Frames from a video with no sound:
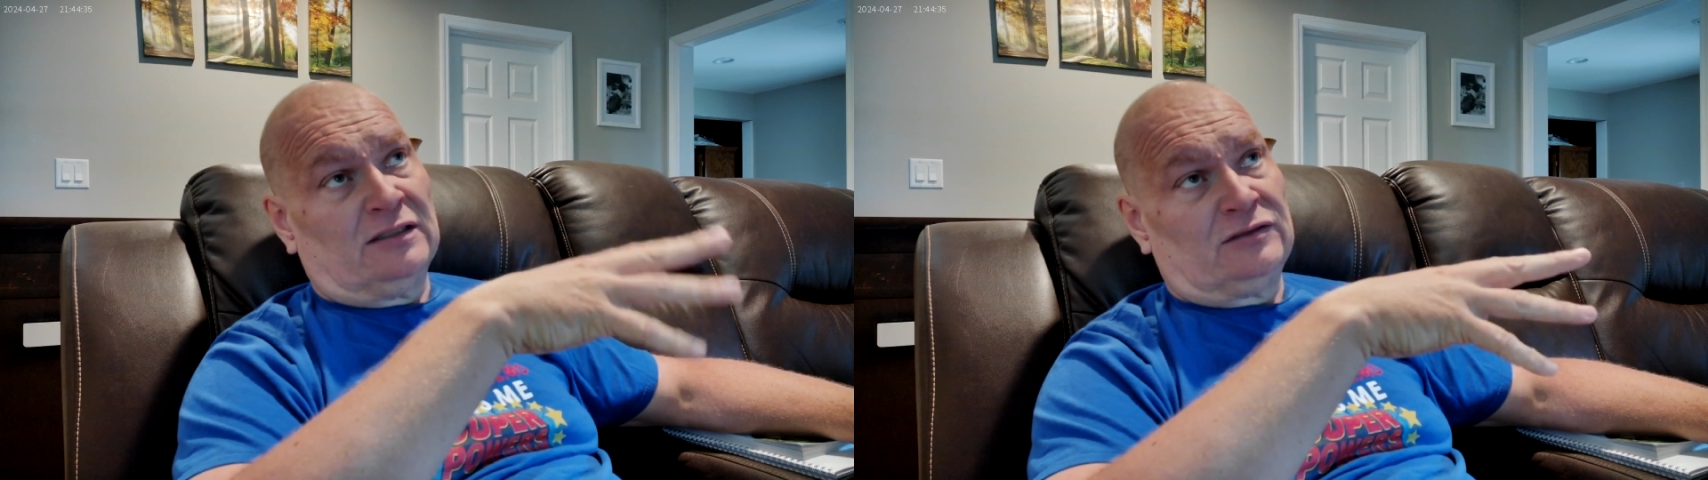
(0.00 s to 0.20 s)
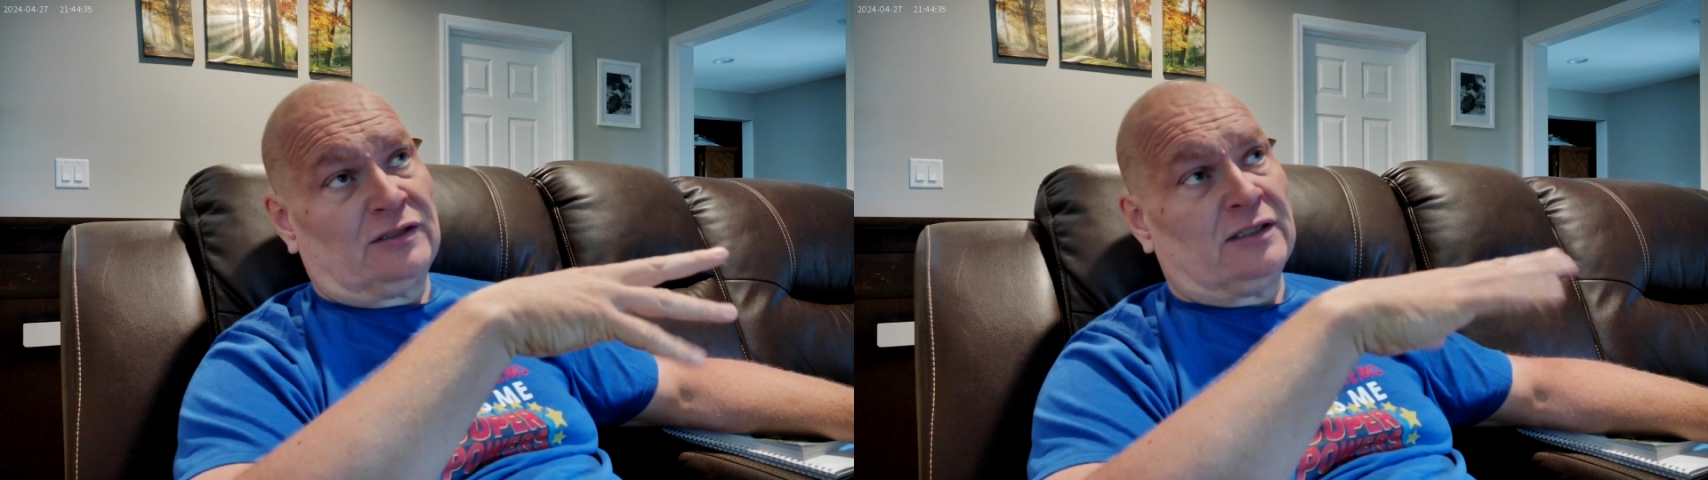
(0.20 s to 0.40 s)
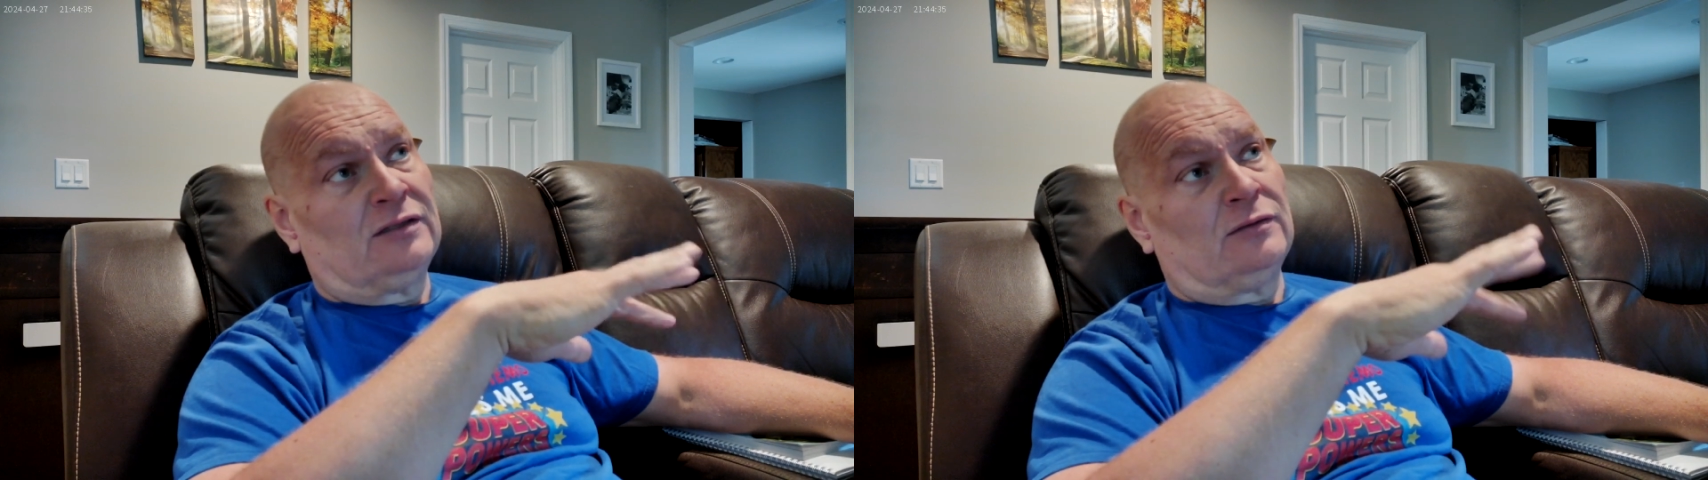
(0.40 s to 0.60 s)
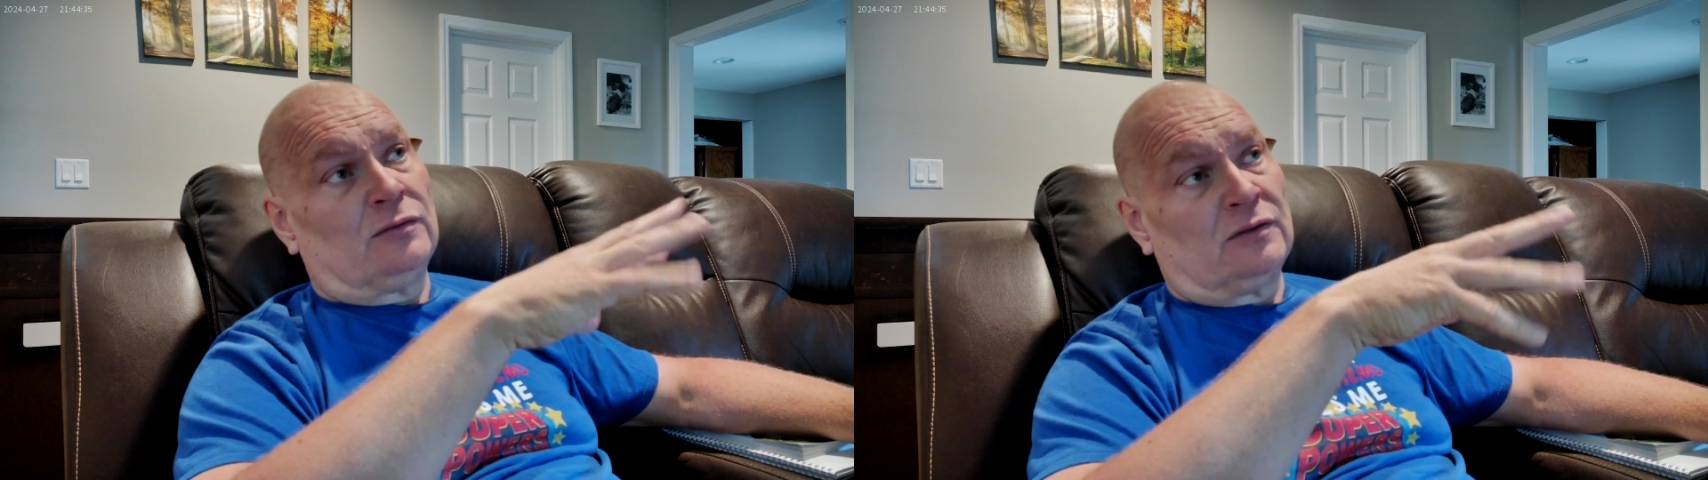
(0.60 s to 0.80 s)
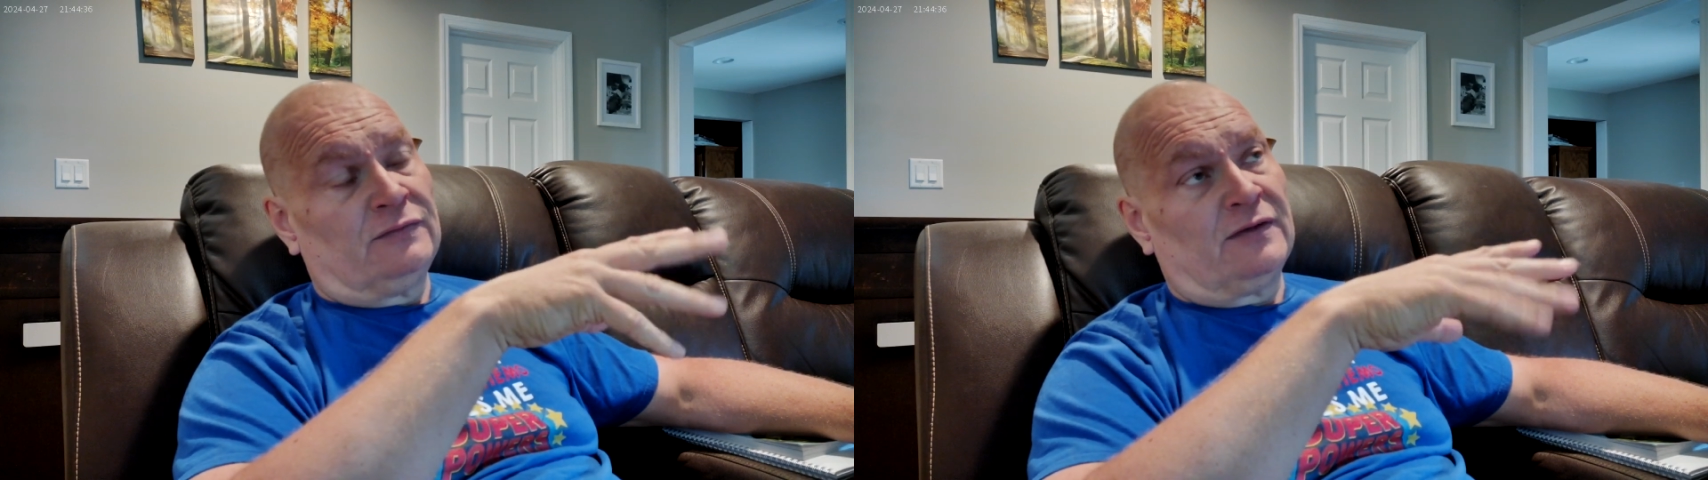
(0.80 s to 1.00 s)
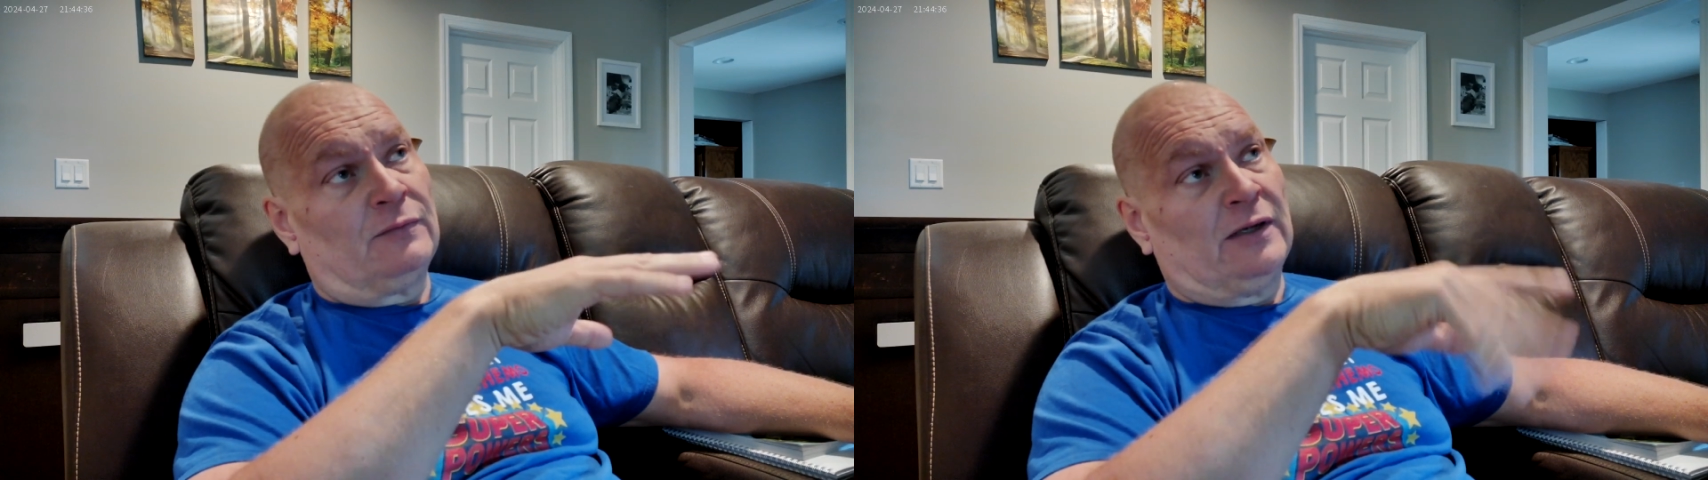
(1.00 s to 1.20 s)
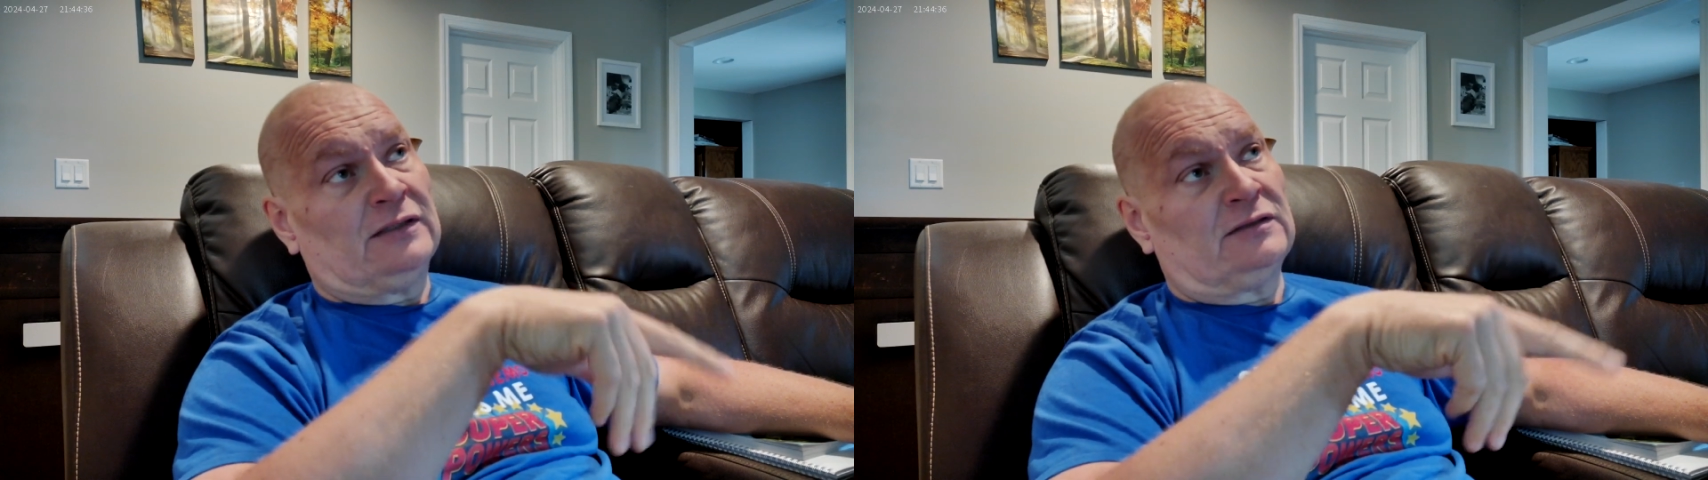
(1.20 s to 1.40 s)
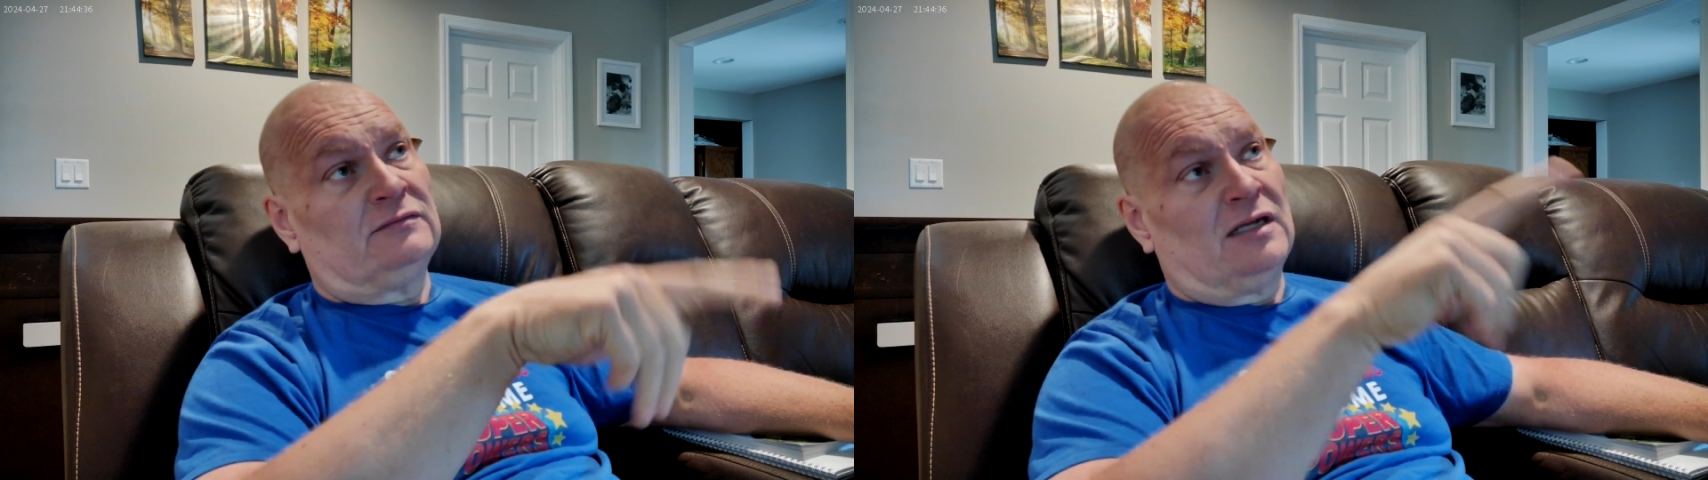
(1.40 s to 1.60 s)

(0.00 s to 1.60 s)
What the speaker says: I drink or if I wait.